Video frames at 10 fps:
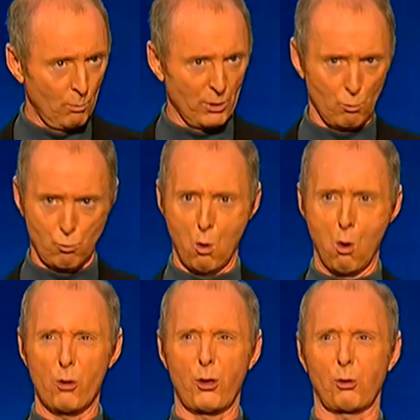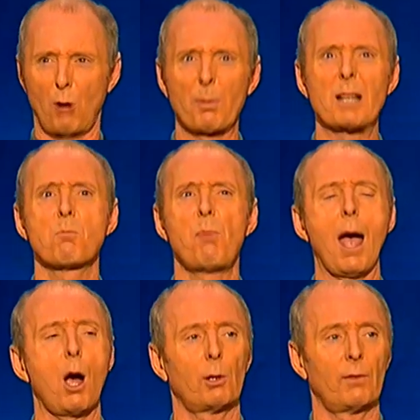with the raw throbbing
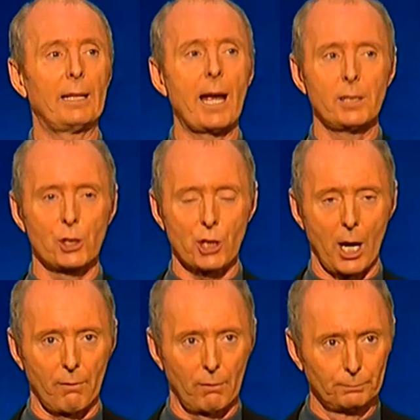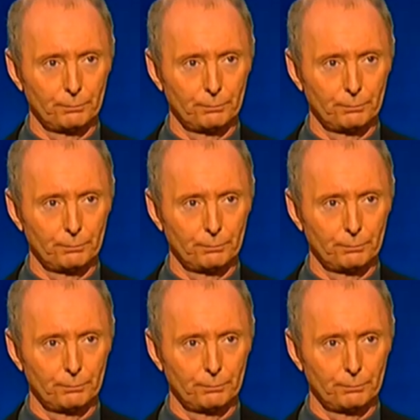power of a lady shave.